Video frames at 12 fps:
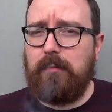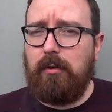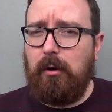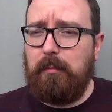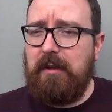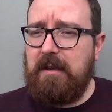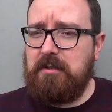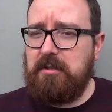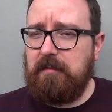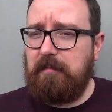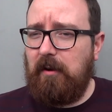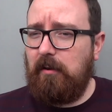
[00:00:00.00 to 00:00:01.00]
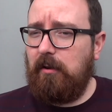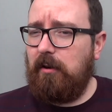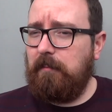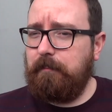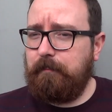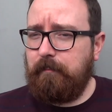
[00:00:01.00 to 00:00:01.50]
updates to follow.
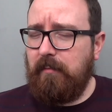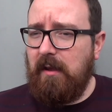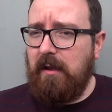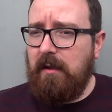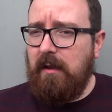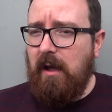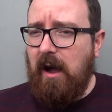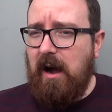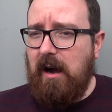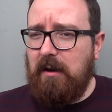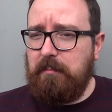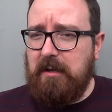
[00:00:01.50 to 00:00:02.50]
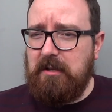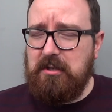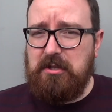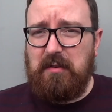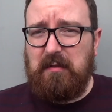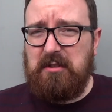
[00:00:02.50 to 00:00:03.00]
And because
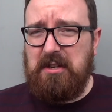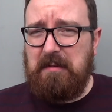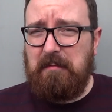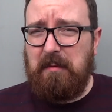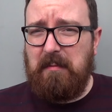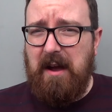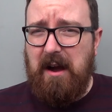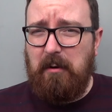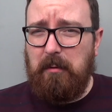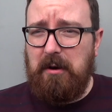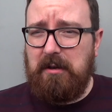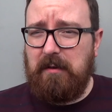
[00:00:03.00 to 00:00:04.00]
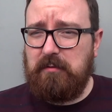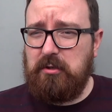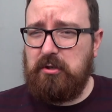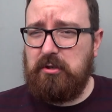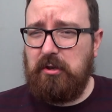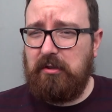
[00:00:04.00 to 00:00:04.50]
as you've seen from the artwork I've
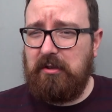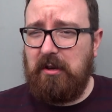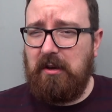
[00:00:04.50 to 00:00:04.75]
just shown you,